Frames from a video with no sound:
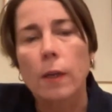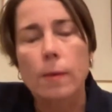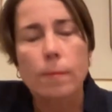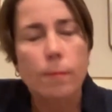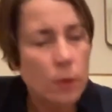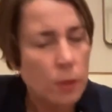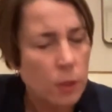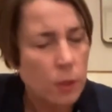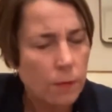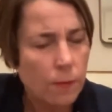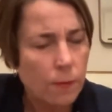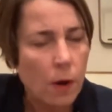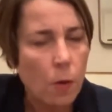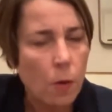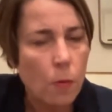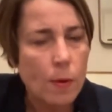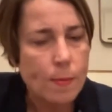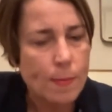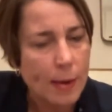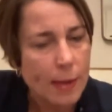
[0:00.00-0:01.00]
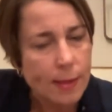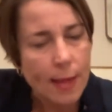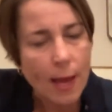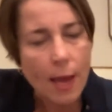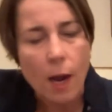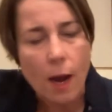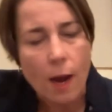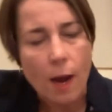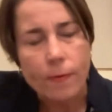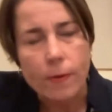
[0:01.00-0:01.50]
Most of all, we made
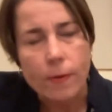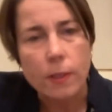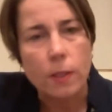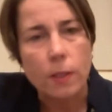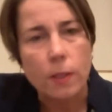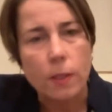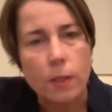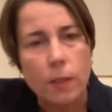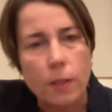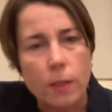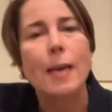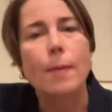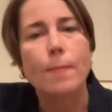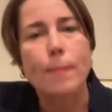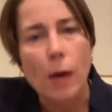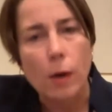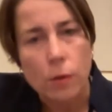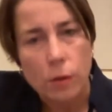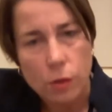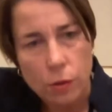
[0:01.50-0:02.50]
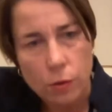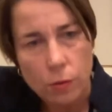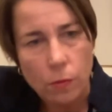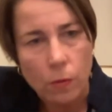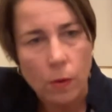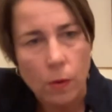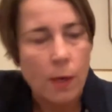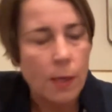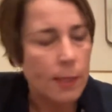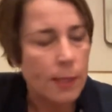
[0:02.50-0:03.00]
that office be about you,
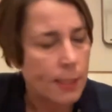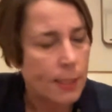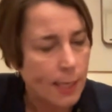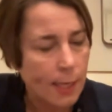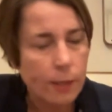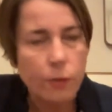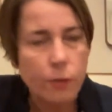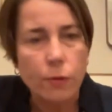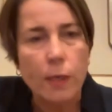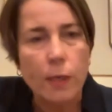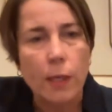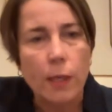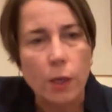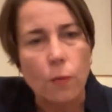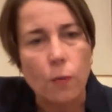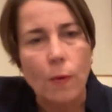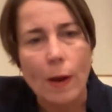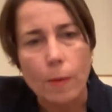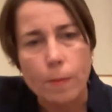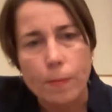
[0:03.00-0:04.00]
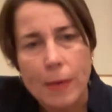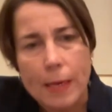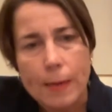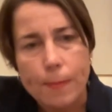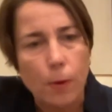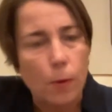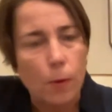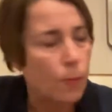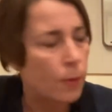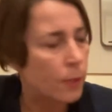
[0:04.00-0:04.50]
centering it around
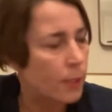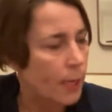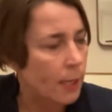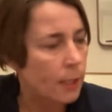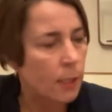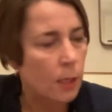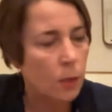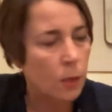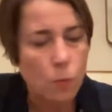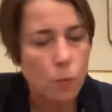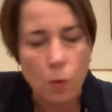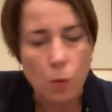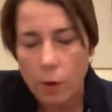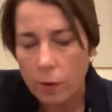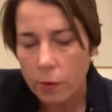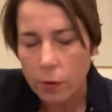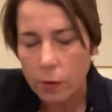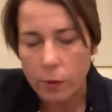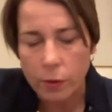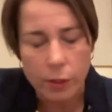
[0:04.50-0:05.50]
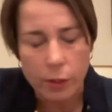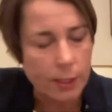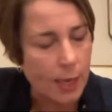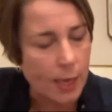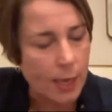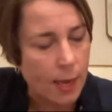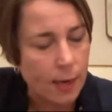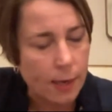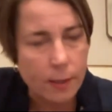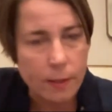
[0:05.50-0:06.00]
people, protecting workers,
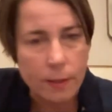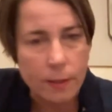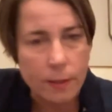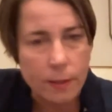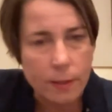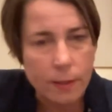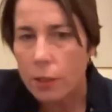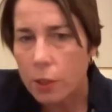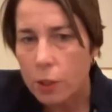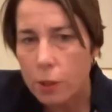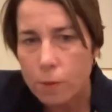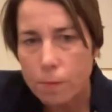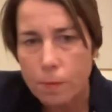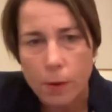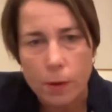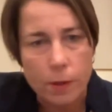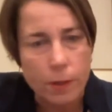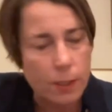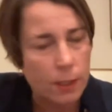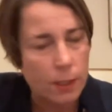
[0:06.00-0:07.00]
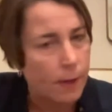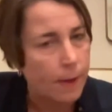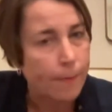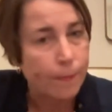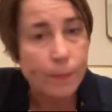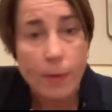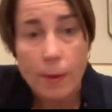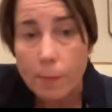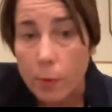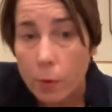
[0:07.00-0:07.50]
tenants, consumers,
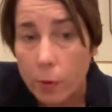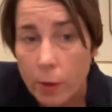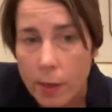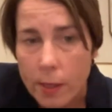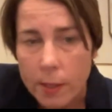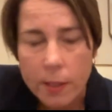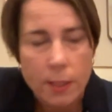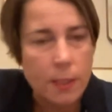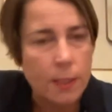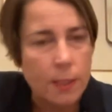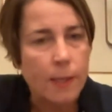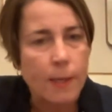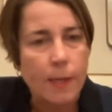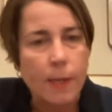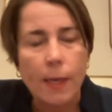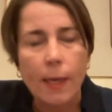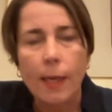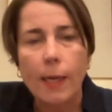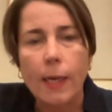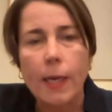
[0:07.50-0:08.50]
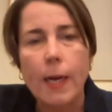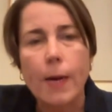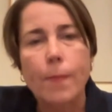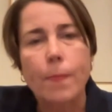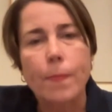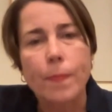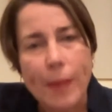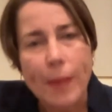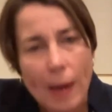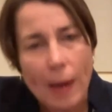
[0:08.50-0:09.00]
immigrants. Uh,
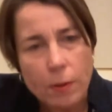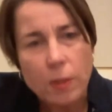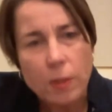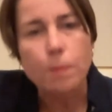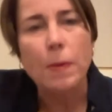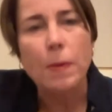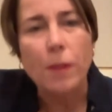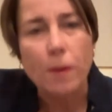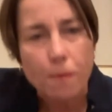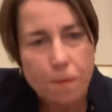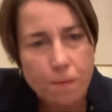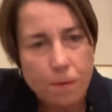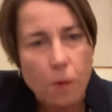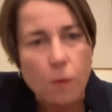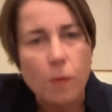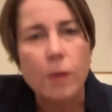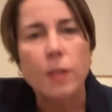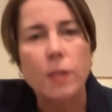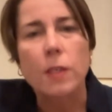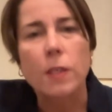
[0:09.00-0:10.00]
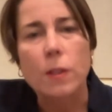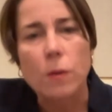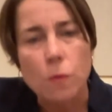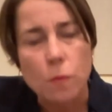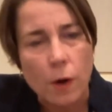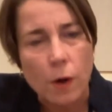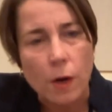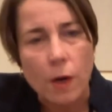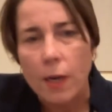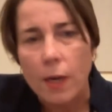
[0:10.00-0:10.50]
that was been the focus of the
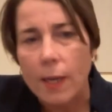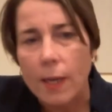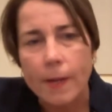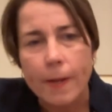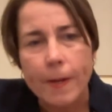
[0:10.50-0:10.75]
work.